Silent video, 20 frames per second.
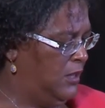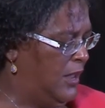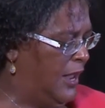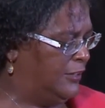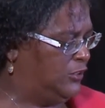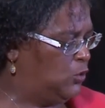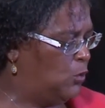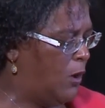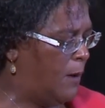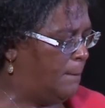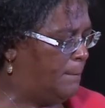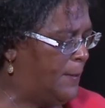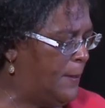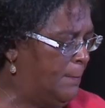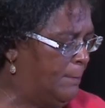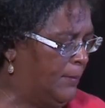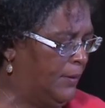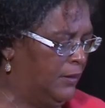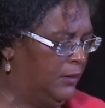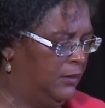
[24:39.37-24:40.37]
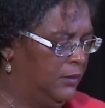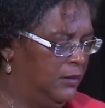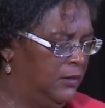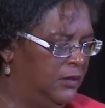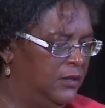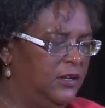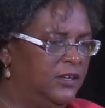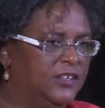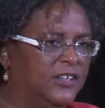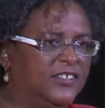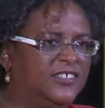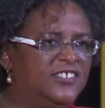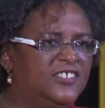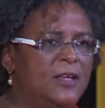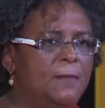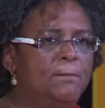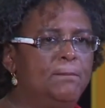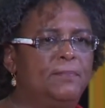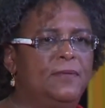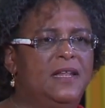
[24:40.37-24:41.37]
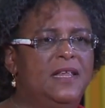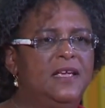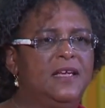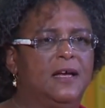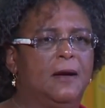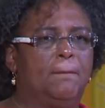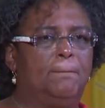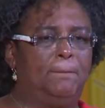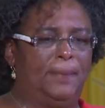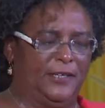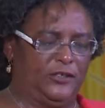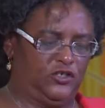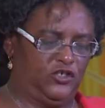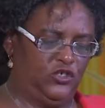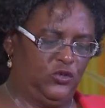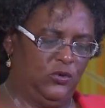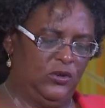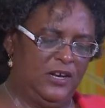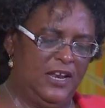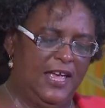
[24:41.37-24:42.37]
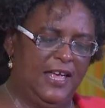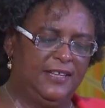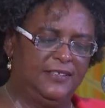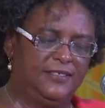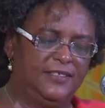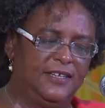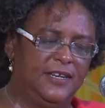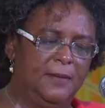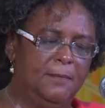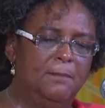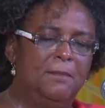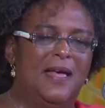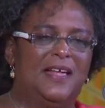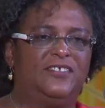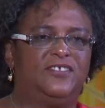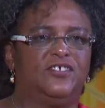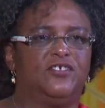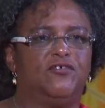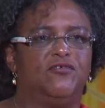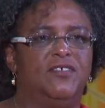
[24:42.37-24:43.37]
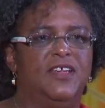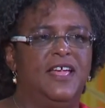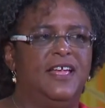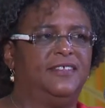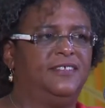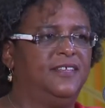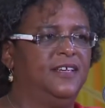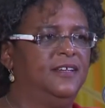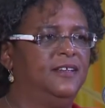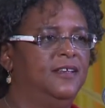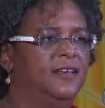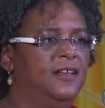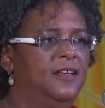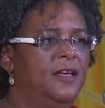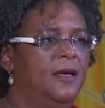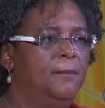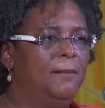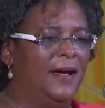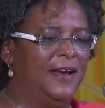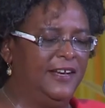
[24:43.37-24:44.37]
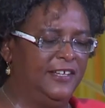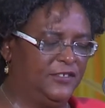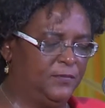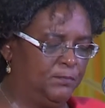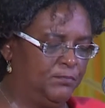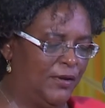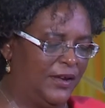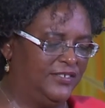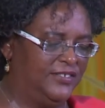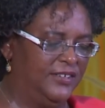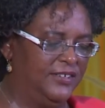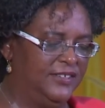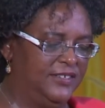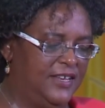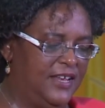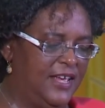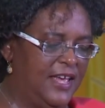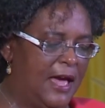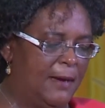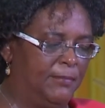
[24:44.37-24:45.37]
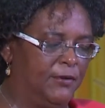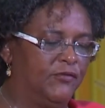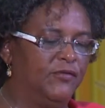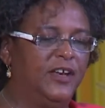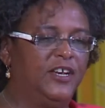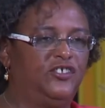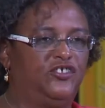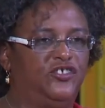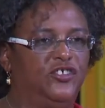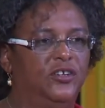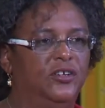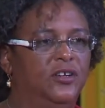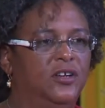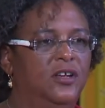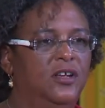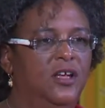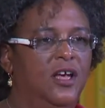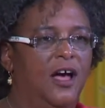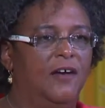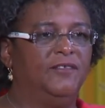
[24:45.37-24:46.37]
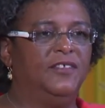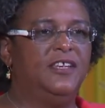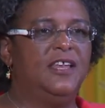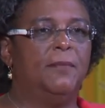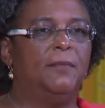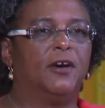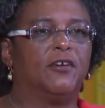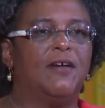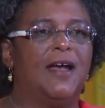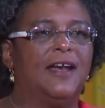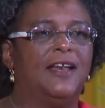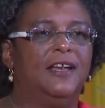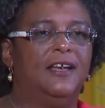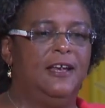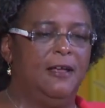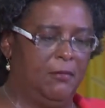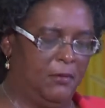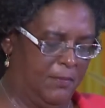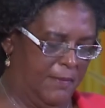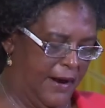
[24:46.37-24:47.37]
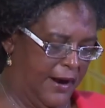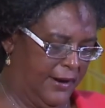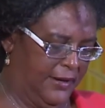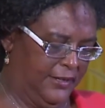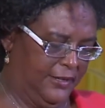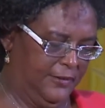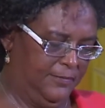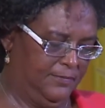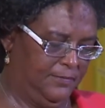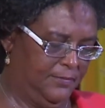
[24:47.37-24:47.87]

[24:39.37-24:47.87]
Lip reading: and to our people to simply capitulate to the mess created by this present-day aberration of the Democratic Labour Party.